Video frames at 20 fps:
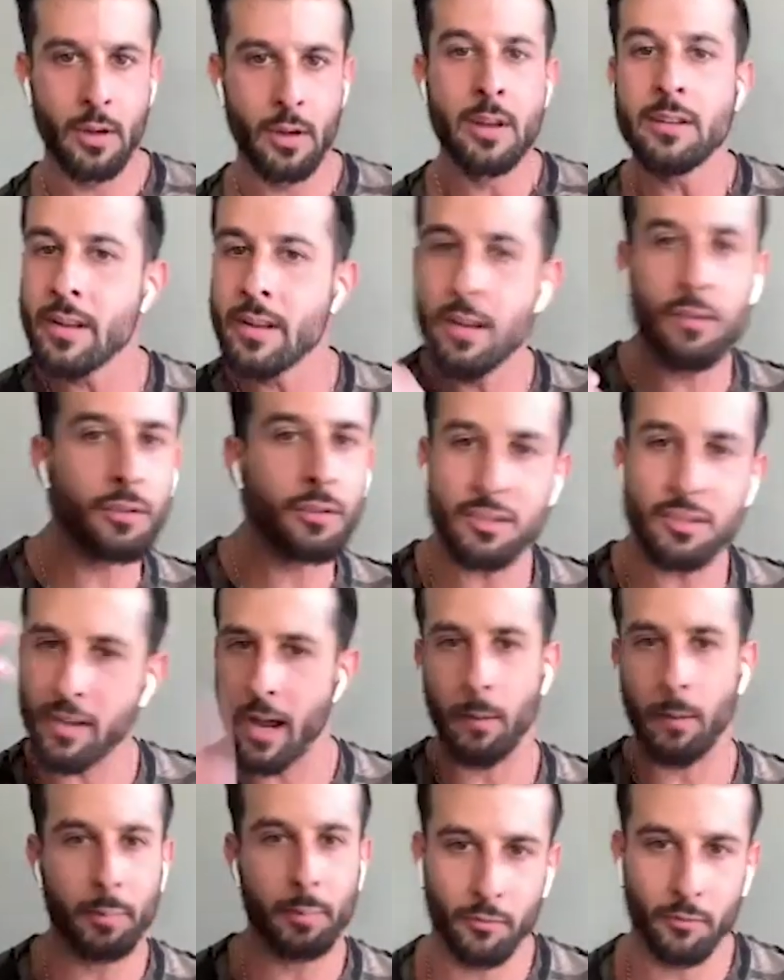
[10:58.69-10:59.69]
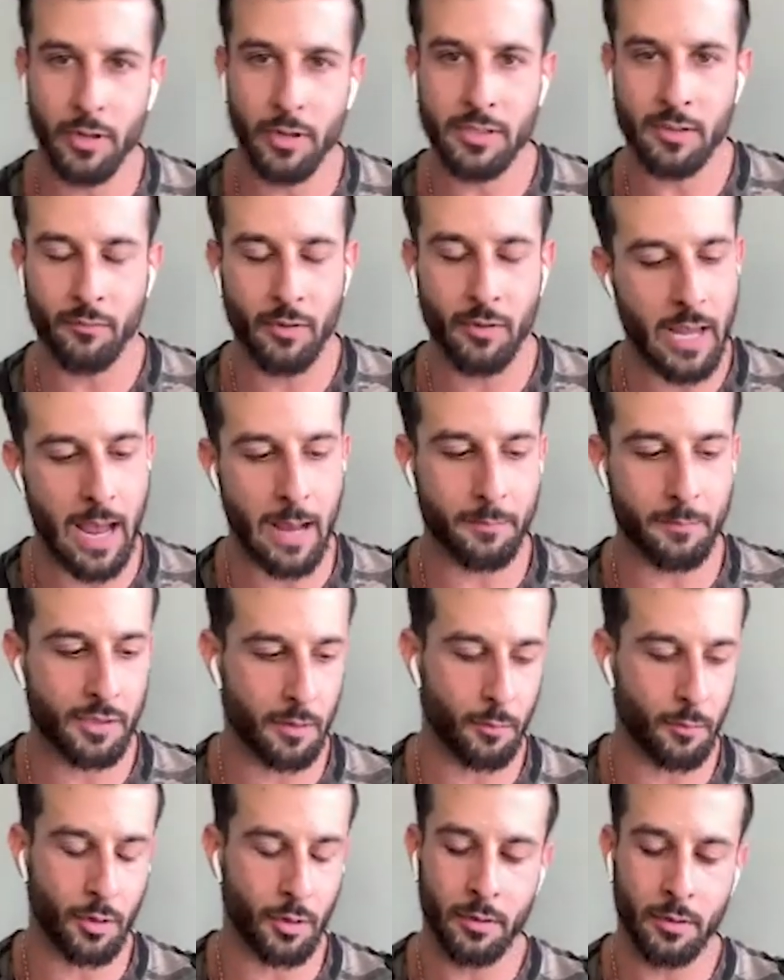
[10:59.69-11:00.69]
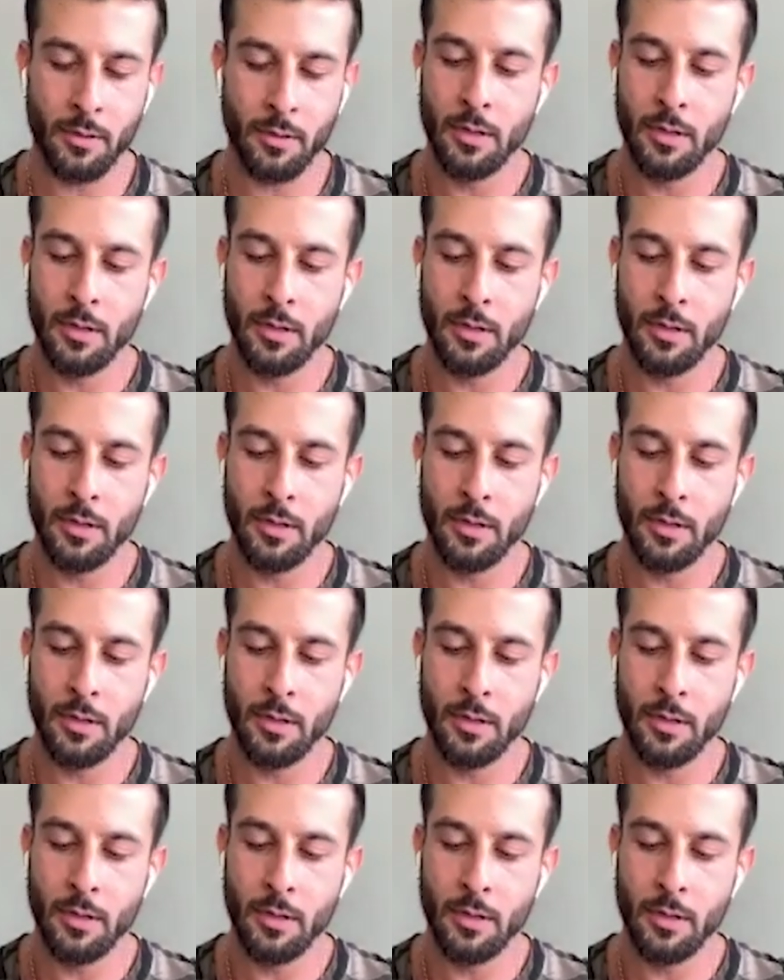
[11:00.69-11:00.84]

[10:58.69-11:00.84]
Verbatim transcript: Neither does helping re- rehab someone.